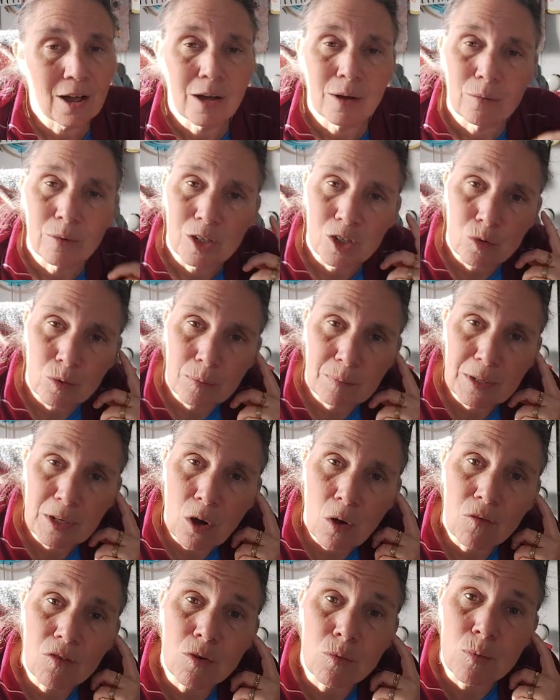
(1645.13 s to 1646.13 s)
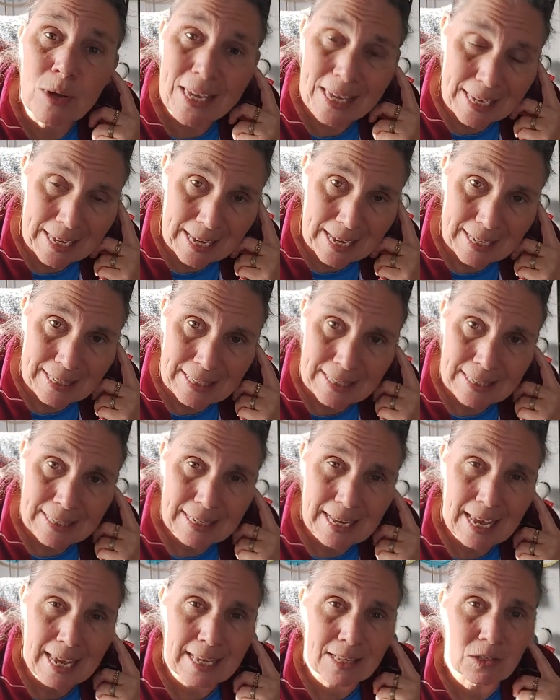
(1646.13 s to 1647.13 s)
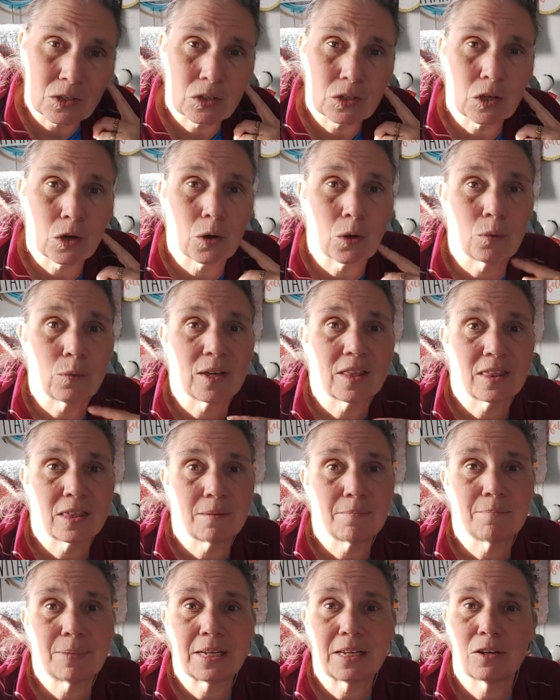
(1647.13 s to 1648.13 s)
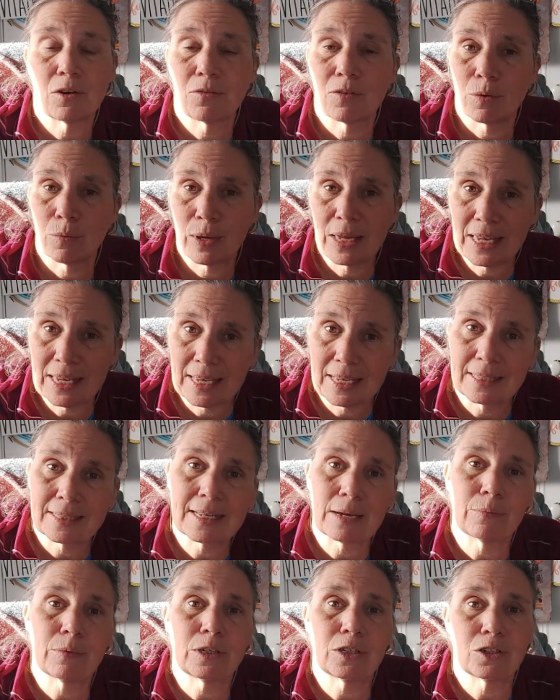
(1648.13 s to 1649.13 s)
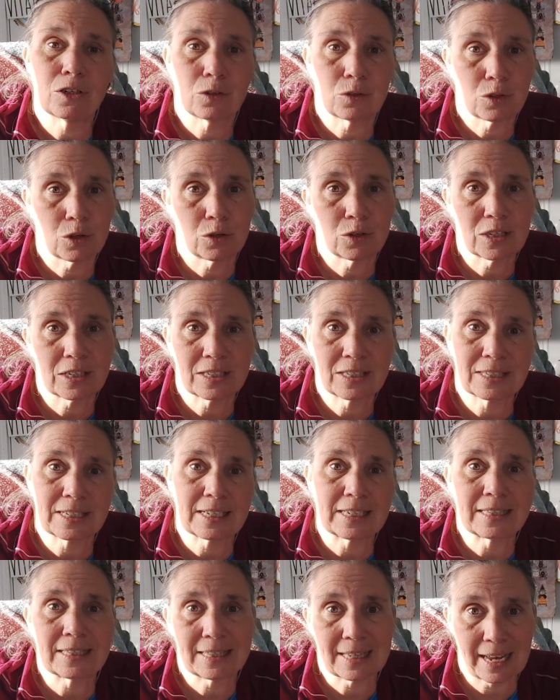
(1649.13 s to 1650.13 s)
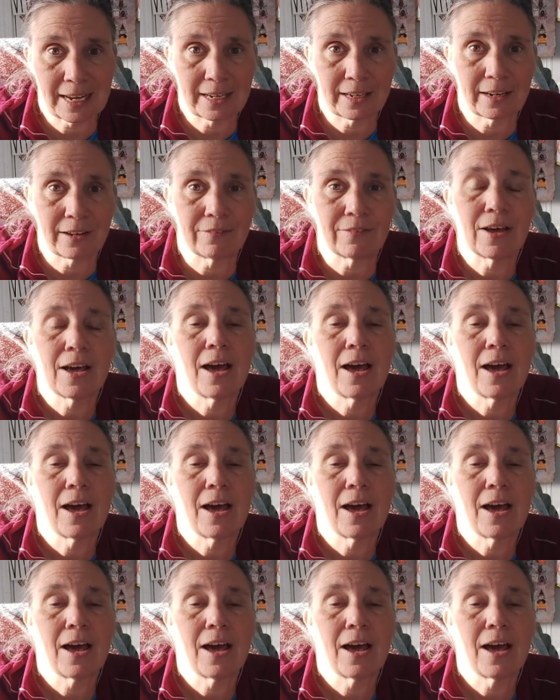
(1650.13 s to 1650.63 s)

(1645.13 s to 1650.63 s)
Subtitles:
which would be over weekends, and so with them being over weekends, I wouldn't do those consecutive.